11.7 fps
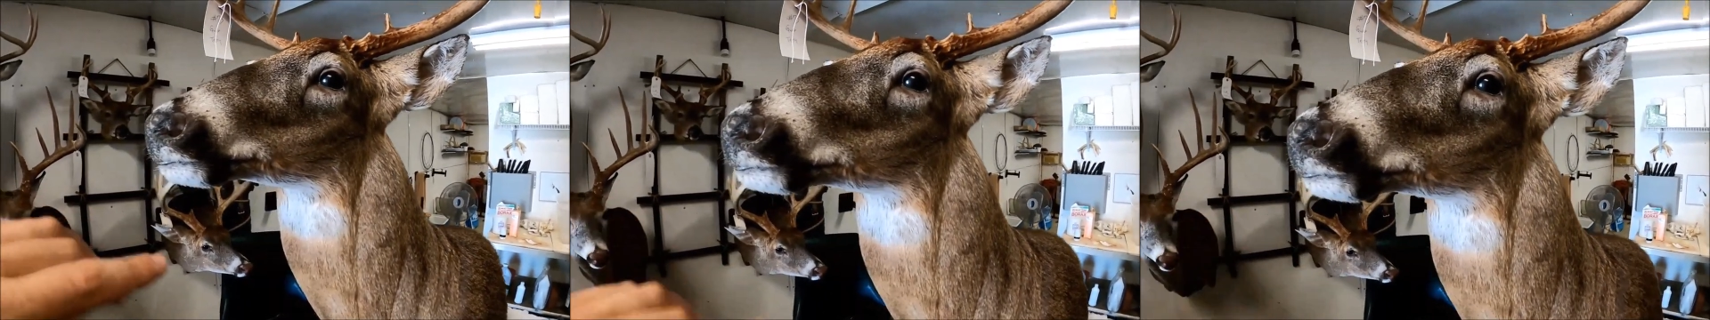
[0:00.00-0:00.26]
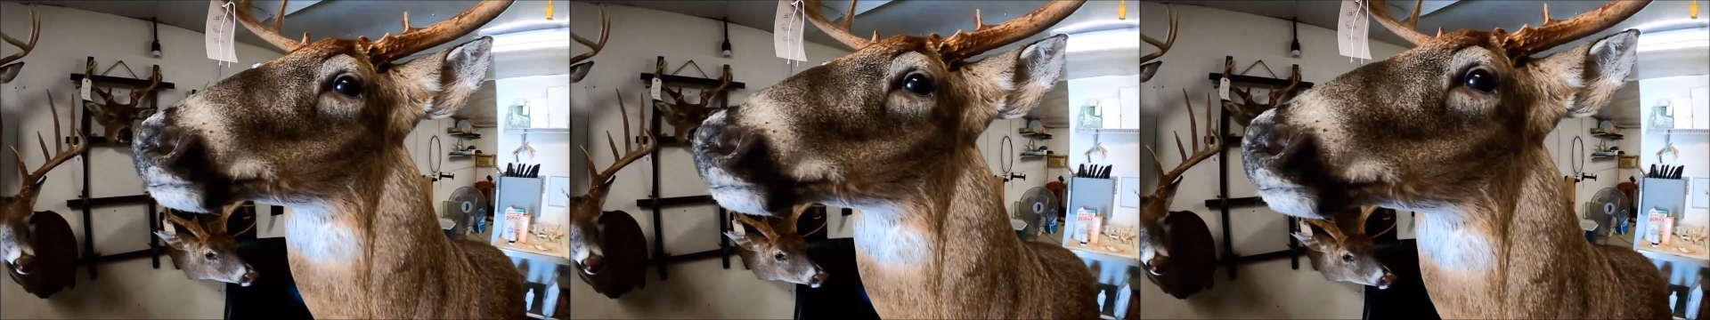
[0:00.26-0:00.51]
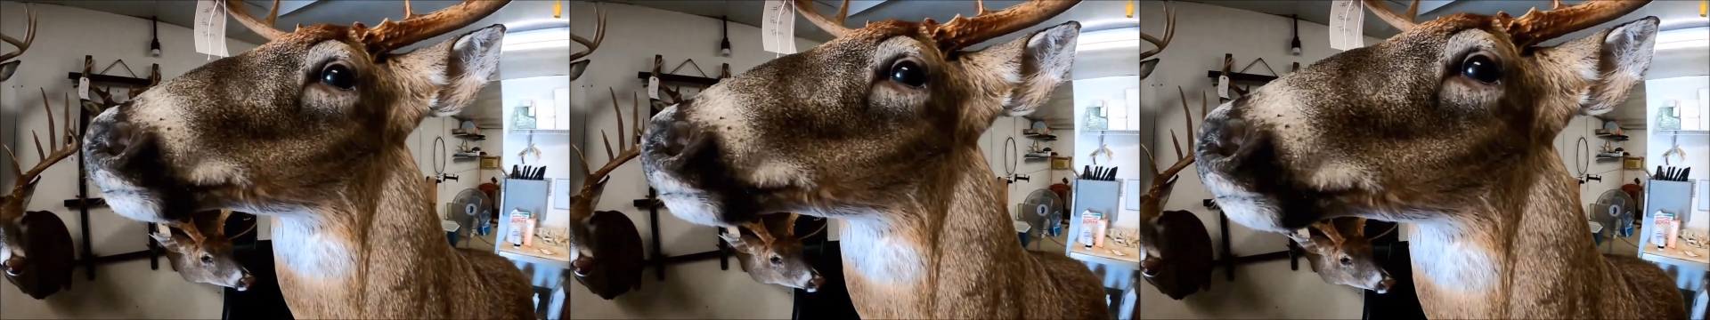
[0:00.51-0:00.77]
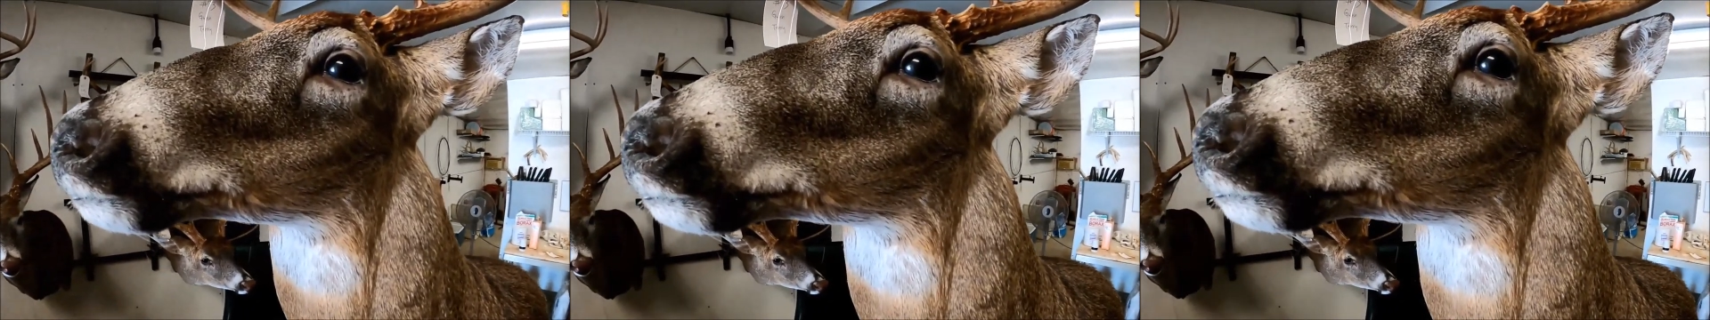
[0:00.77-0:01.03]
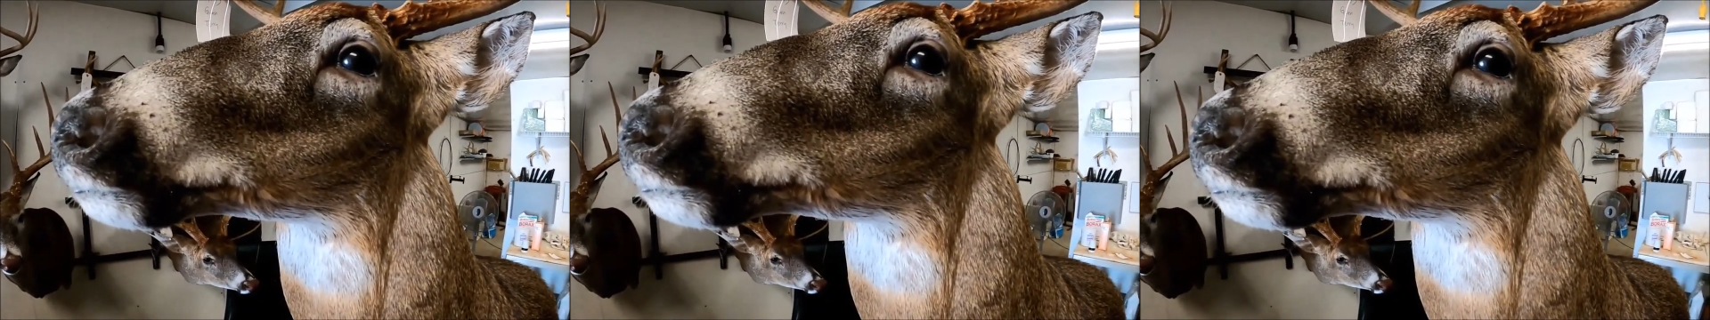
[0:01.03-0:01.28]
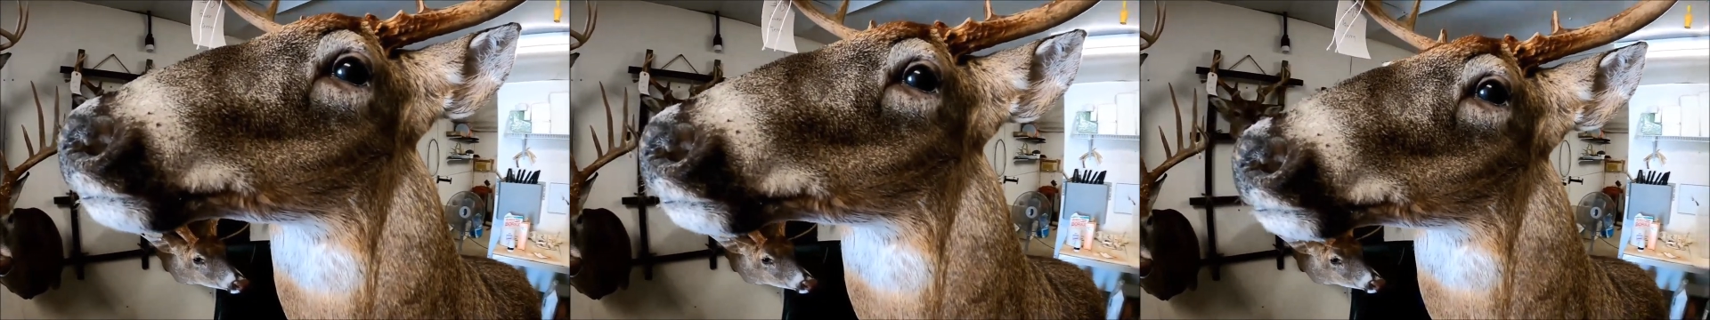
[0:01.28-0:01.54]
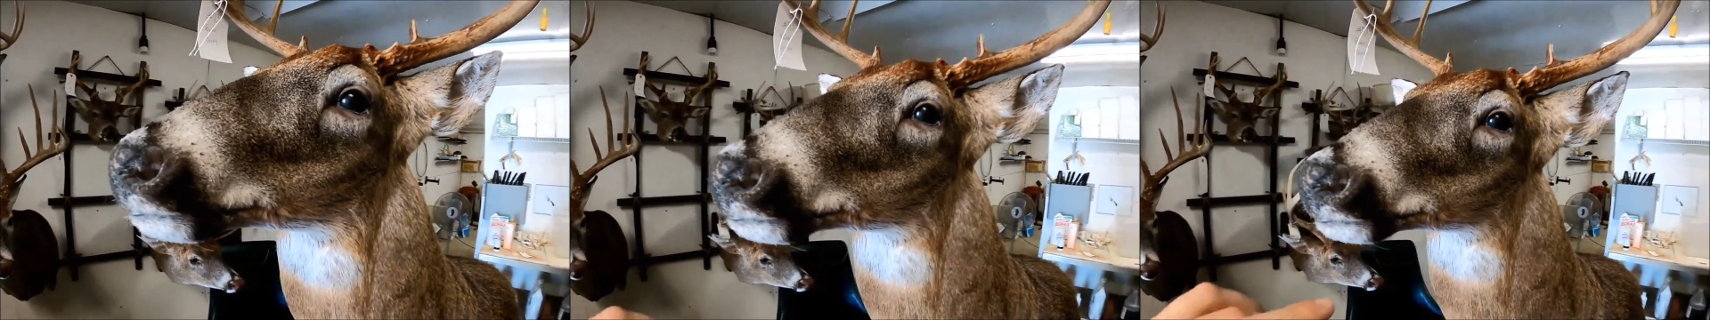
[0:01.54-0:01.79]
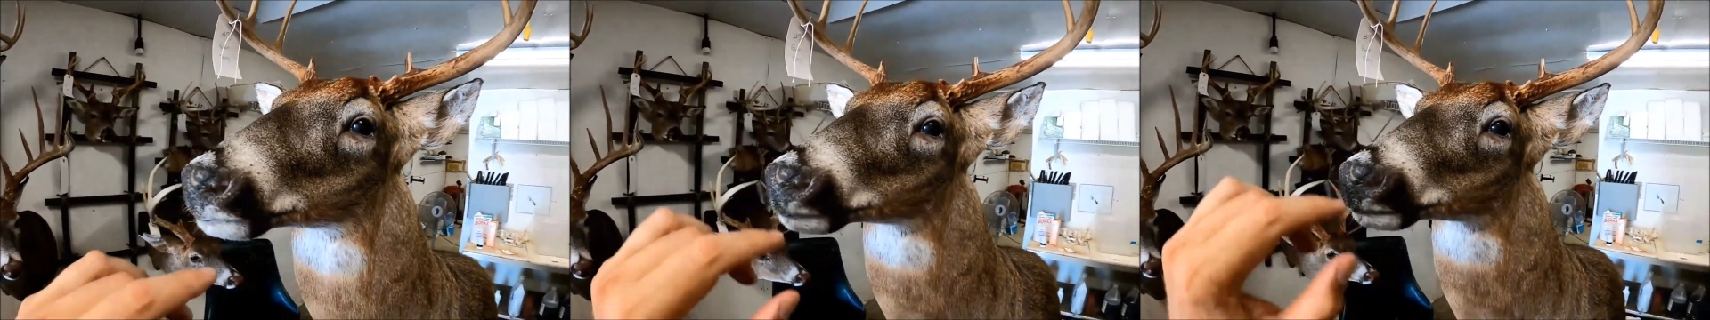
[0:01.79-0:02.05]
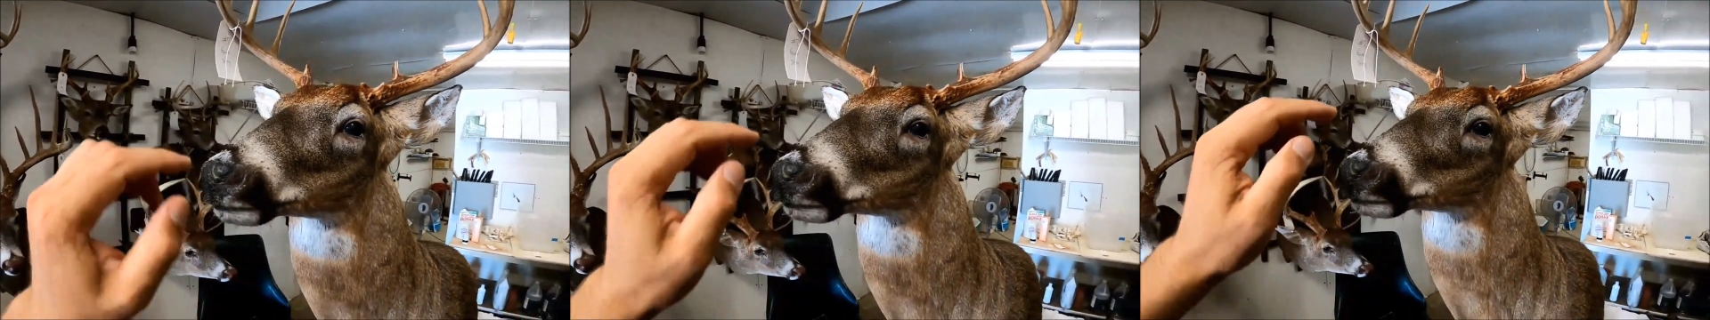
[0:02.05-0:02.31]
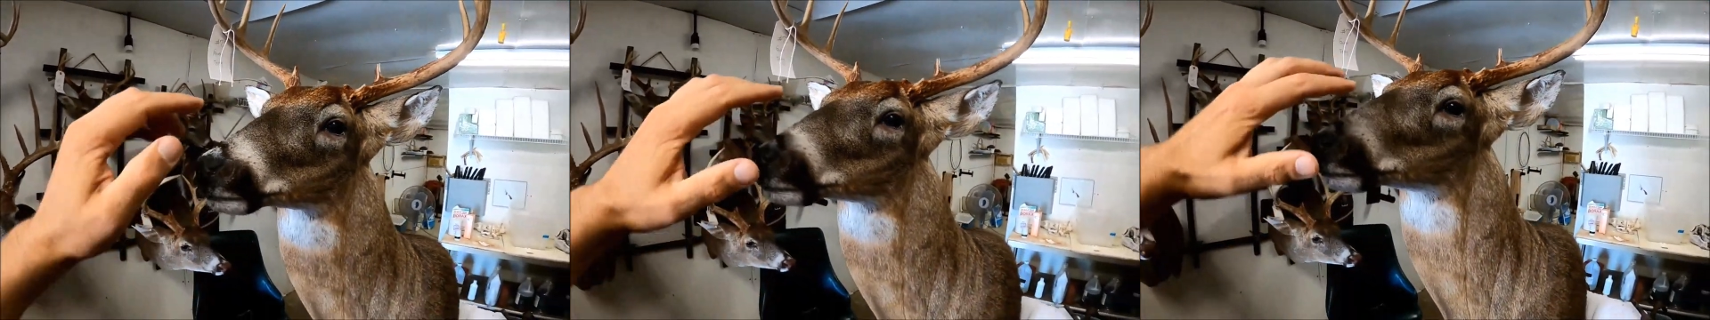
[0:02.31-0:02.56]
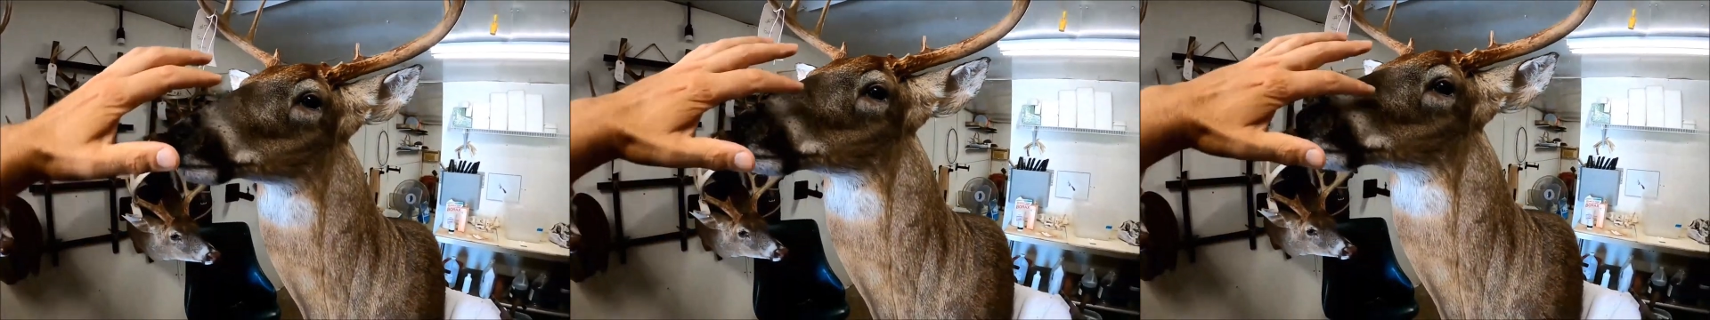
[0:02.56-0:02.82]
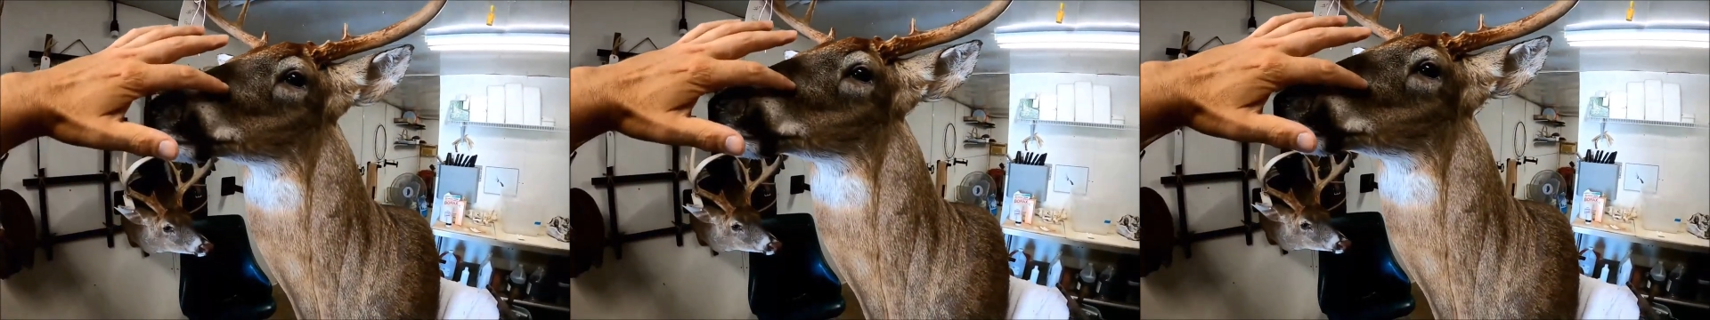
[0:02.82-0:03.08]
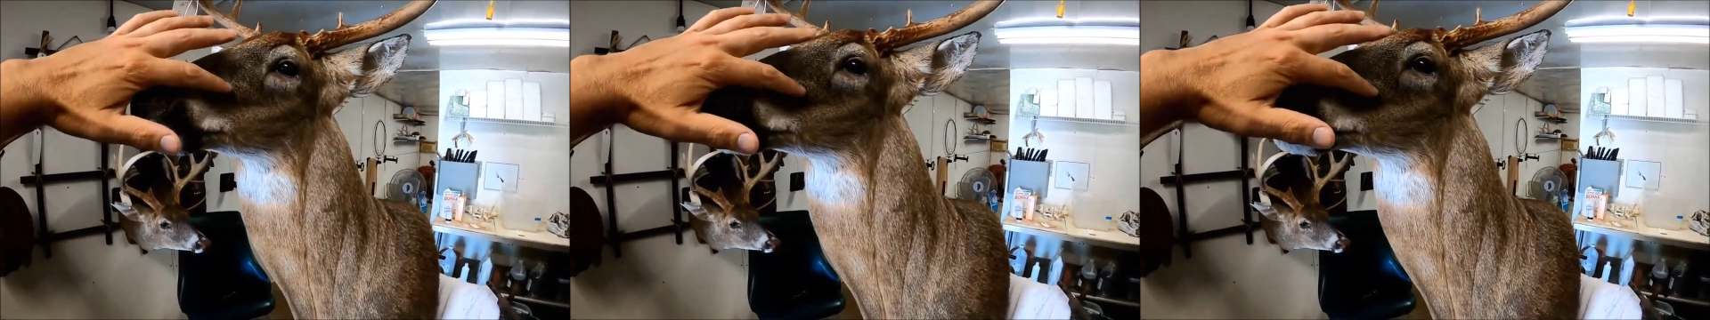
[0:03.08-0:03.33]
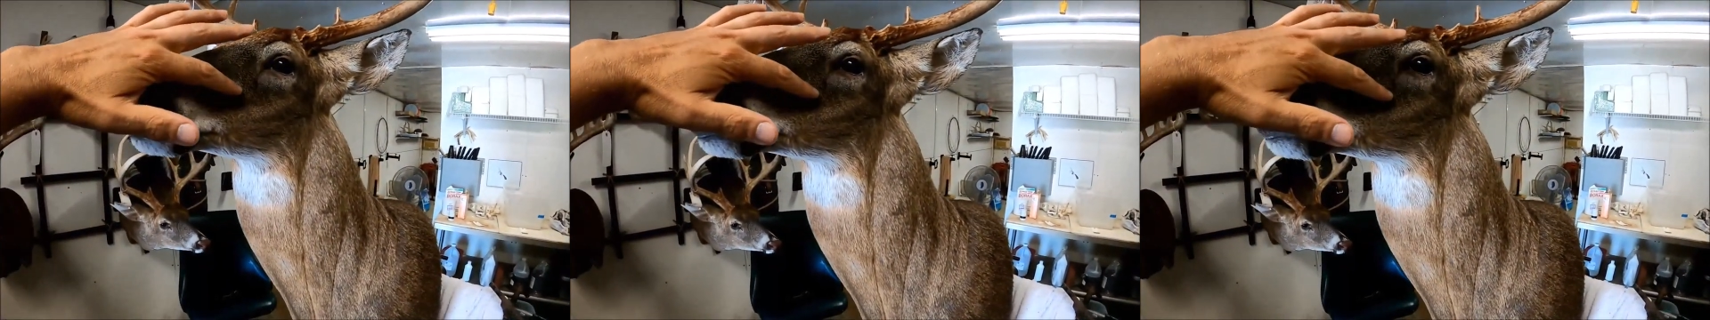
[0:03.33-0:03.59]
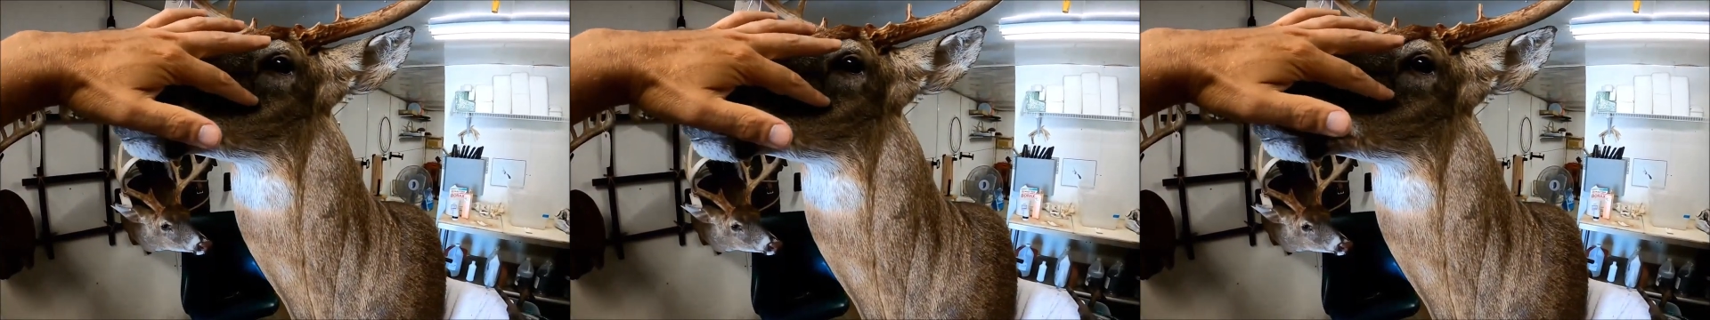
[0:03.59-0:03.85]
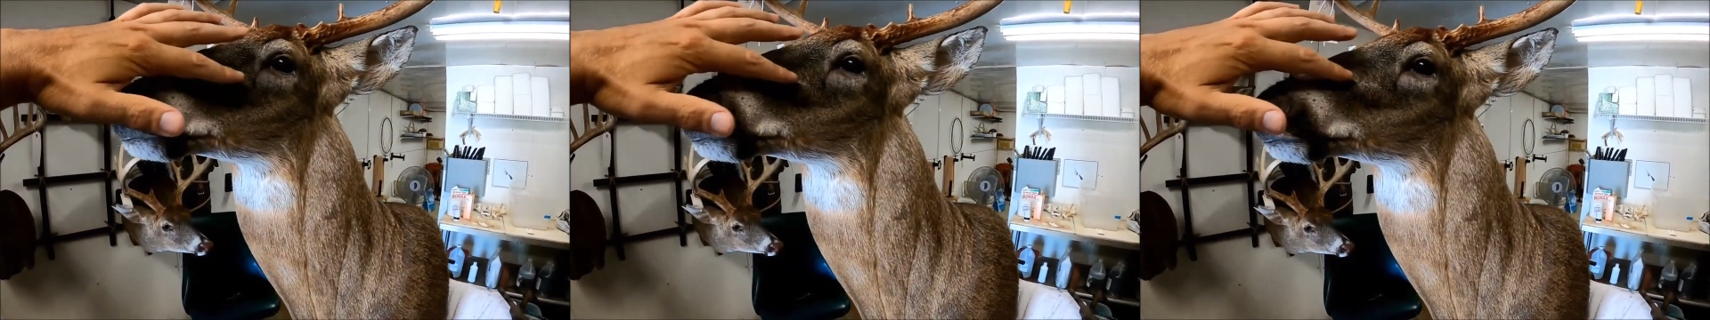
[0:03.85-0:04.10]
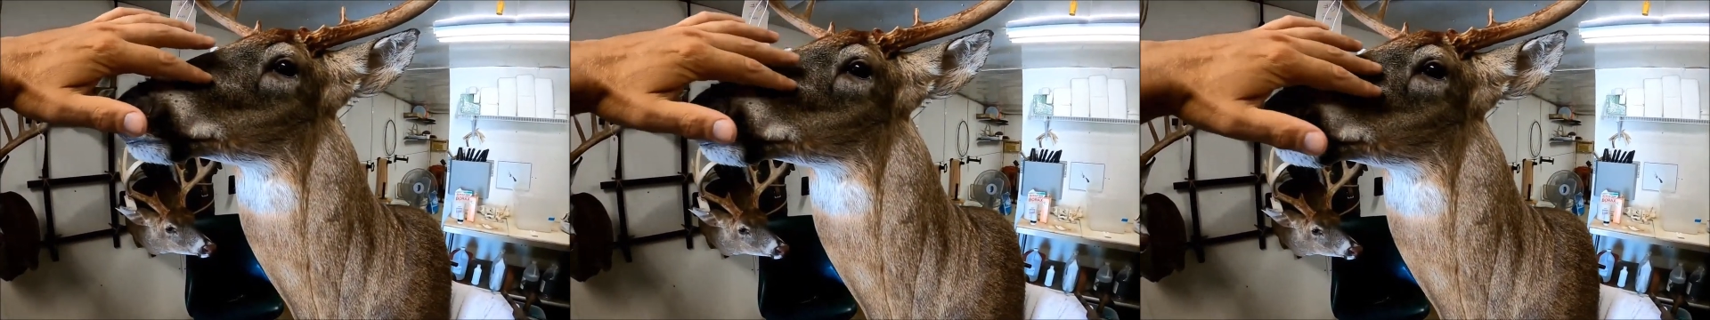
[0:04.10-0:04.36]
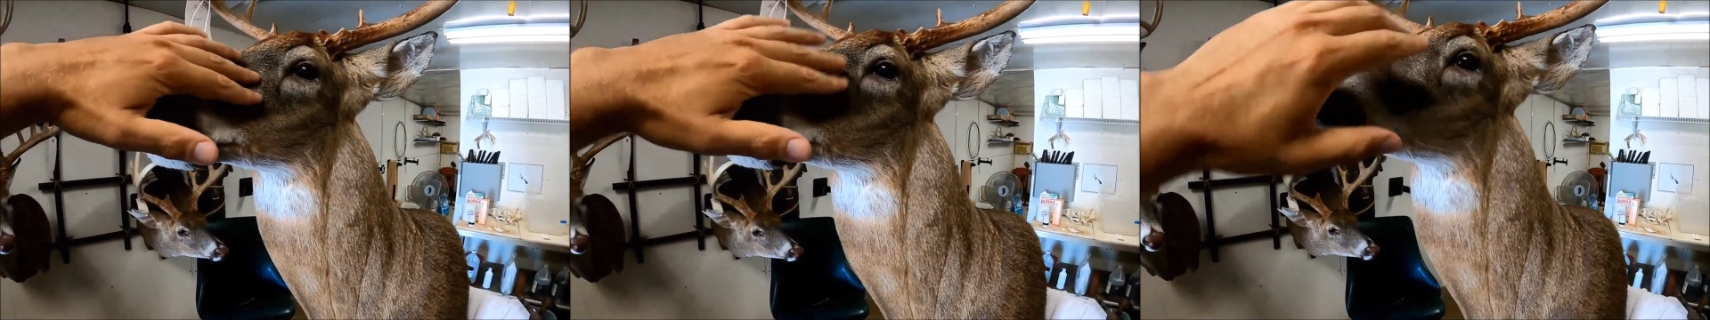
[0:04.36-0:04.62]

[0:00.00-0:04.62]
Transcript: Nobody's mouth can be seen.